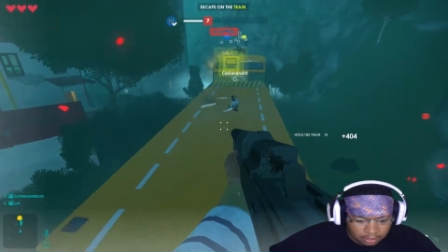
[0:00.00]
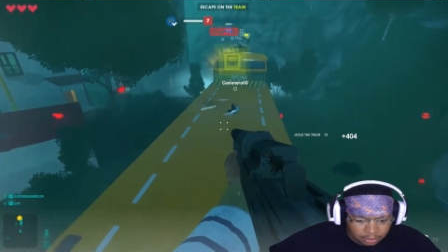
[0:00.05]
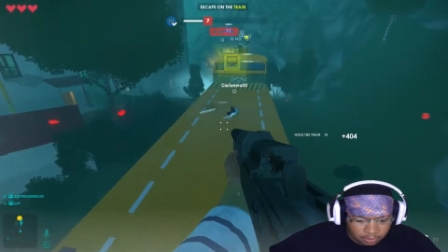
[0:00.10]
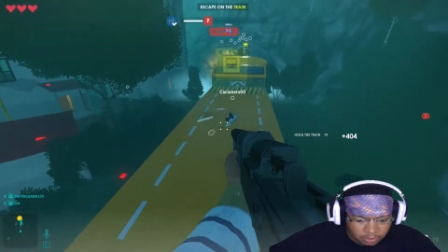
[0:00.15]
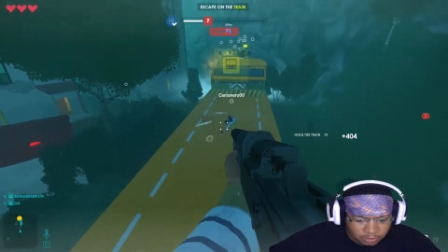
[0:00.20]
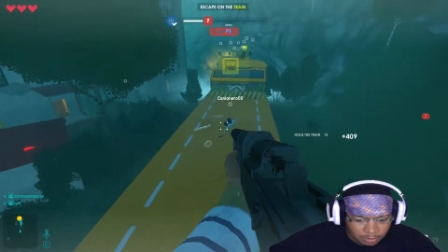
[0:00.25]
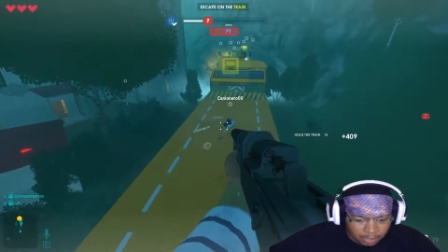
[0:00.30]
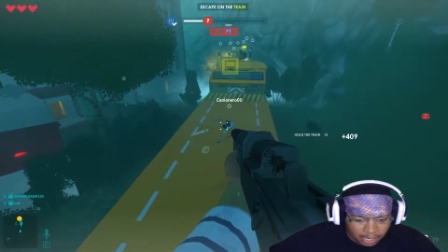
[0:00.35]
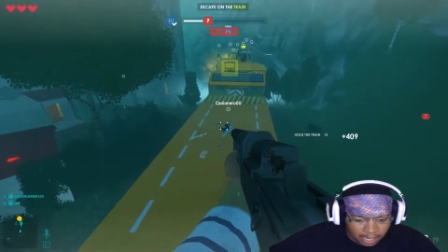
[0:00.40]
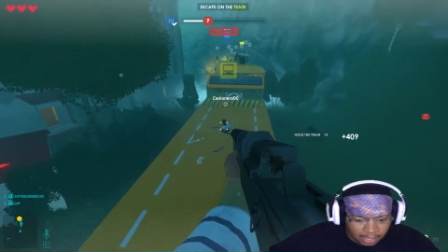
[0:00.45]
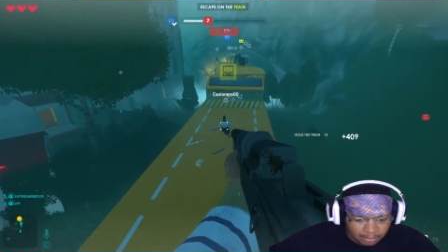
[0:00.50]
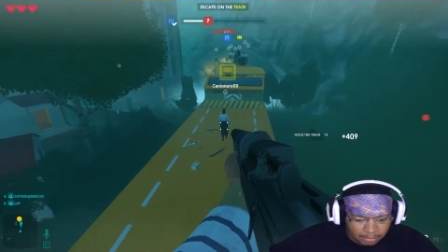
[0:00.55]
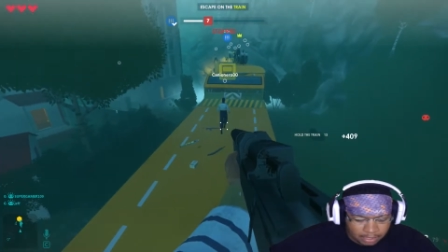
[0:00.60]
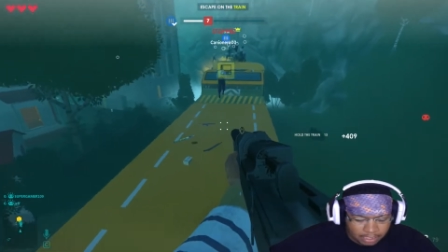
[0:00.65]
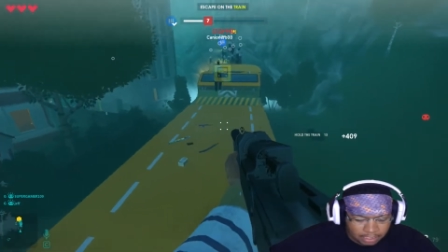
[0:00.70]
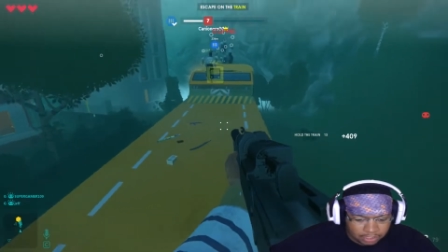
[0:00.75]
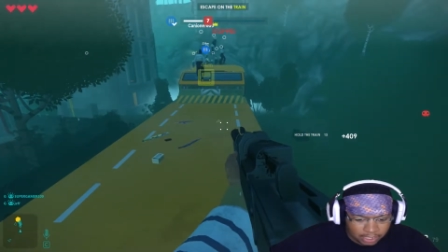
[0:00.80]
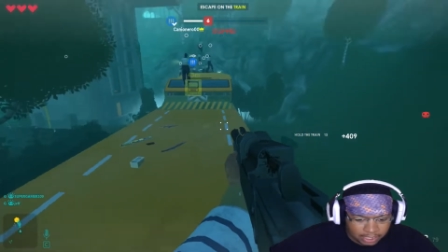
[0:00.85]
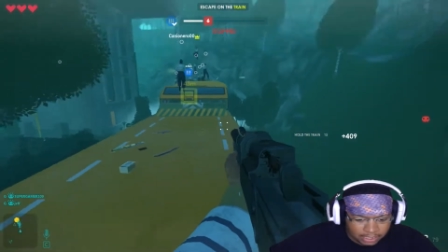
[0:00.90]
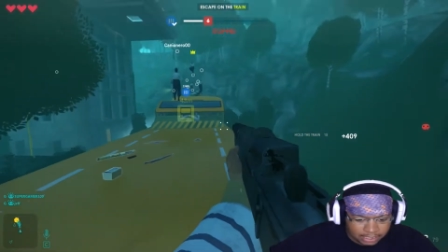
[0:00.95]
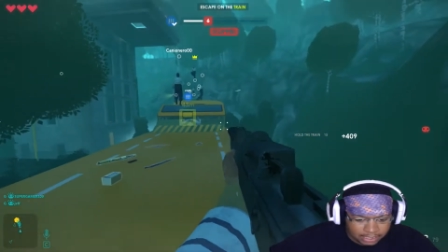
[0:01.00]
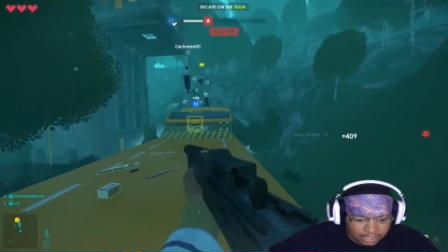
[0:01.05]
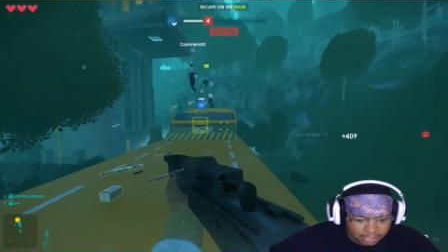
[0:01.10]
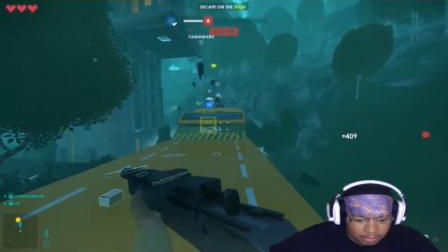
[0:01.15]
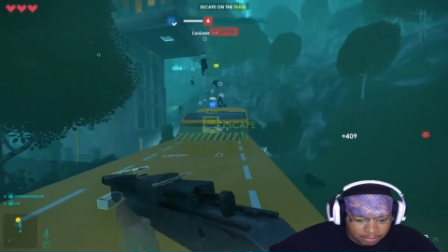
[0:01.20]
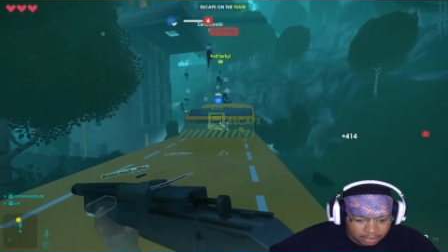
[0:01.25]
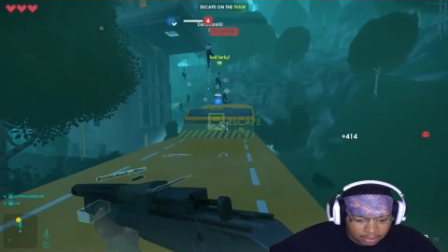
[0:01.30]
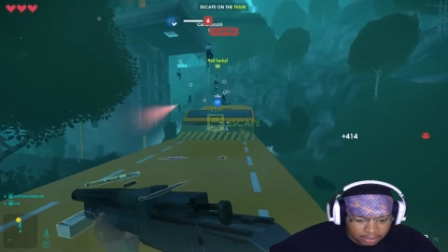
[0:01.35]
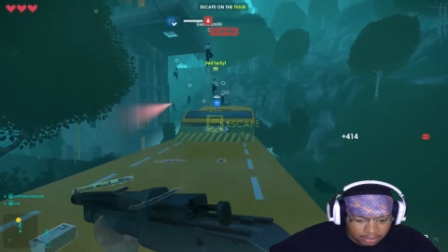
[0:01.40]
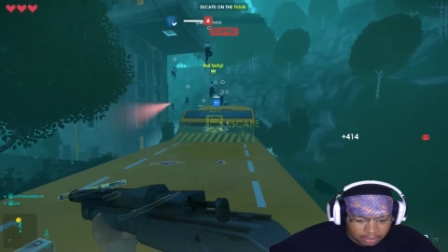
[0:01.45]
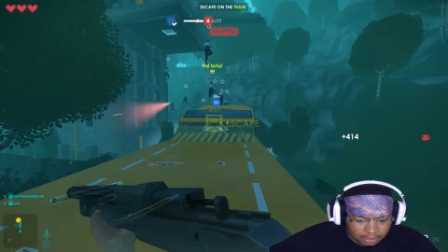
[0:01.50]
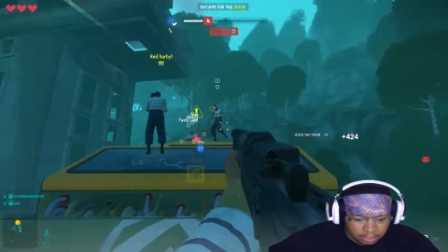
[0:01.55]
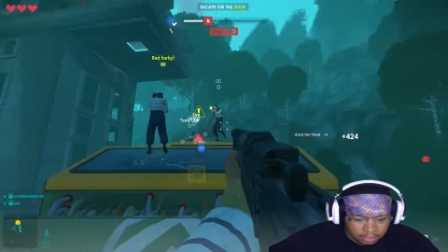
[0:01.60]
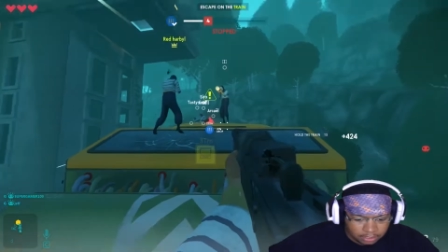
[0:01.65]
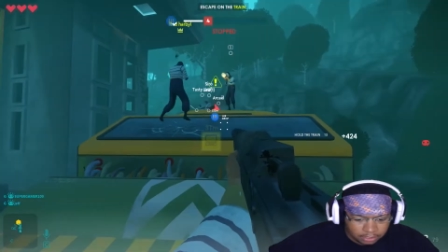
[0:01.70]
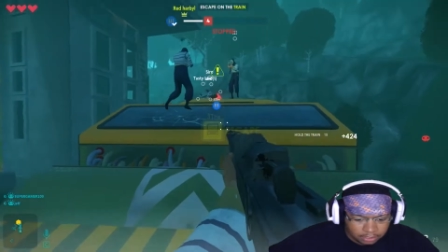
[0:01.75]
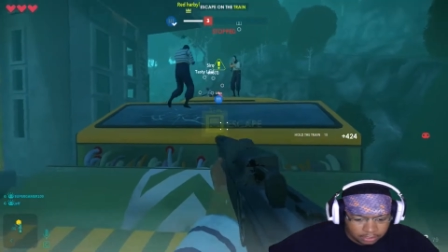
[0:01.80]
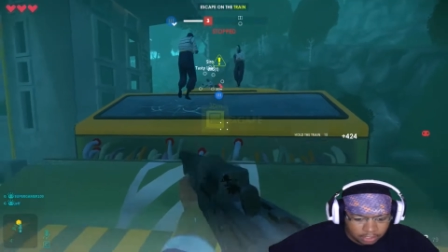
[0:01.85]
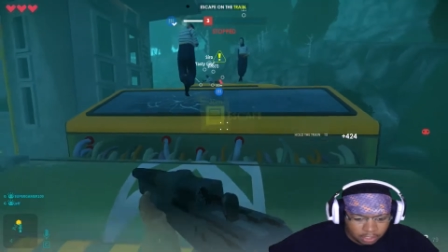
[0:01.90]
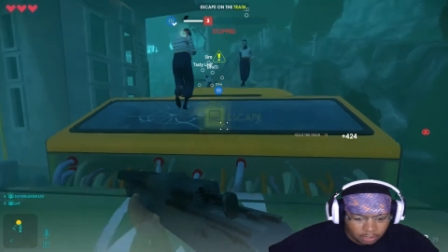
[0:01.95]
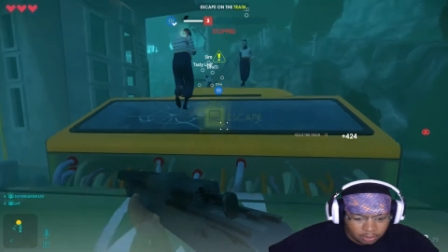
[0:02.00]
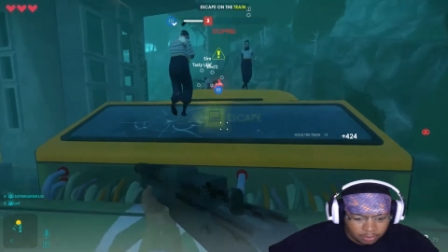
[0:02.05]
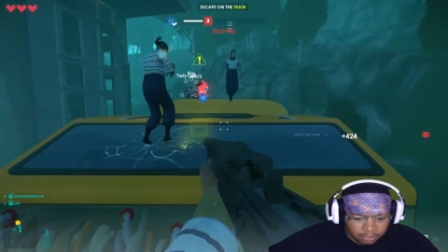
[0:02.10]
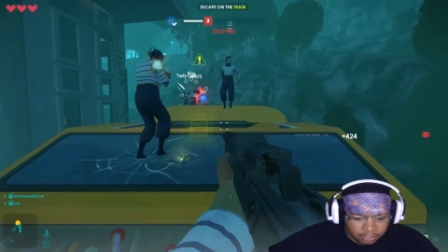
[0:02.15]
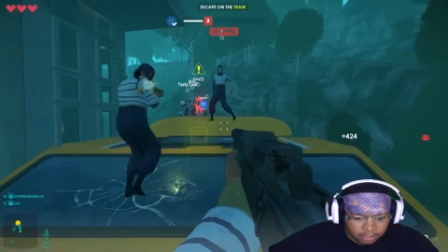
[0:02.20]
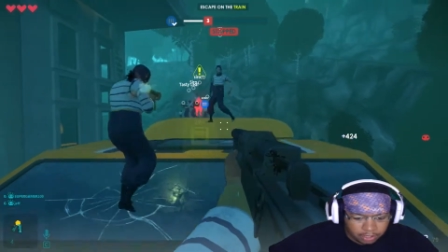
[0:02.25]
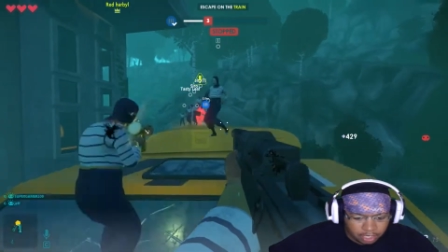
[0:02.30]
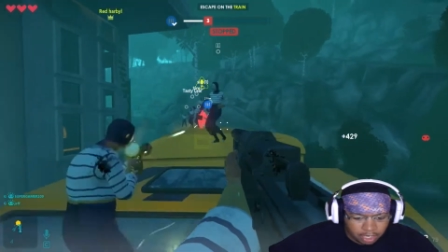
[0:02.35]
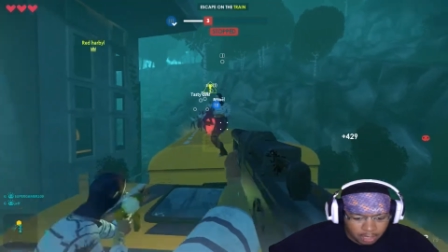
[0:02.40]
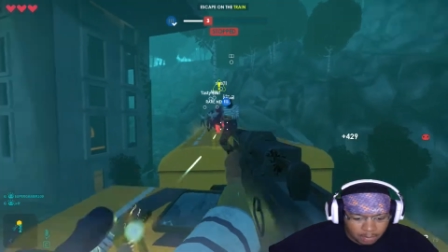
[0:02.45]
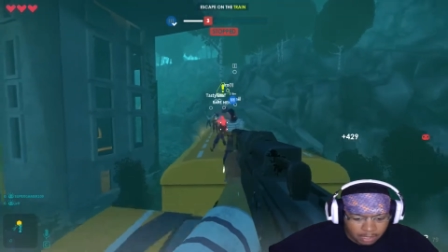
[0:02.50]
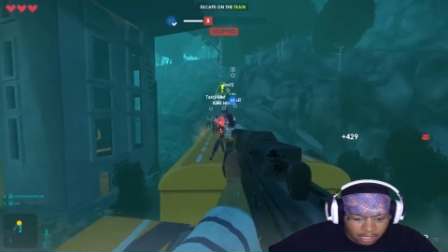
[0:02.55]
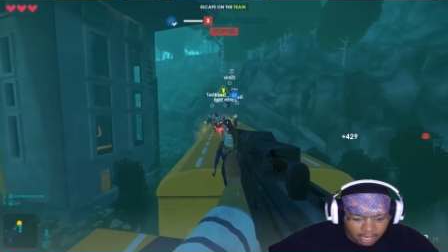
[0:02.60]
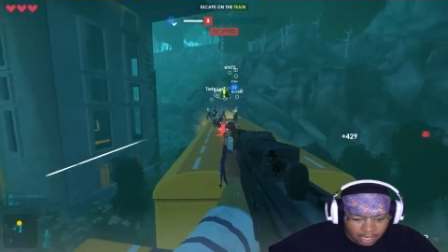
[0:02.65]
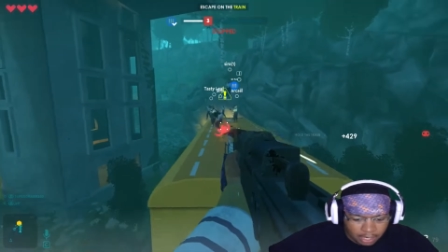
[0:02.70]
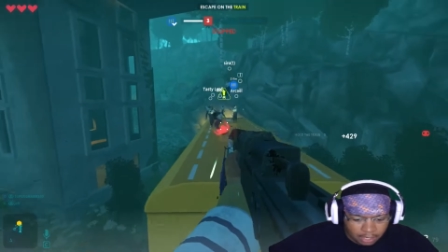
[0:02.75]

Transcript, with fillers: He was behind me. He tried to get me. Yo, they're coming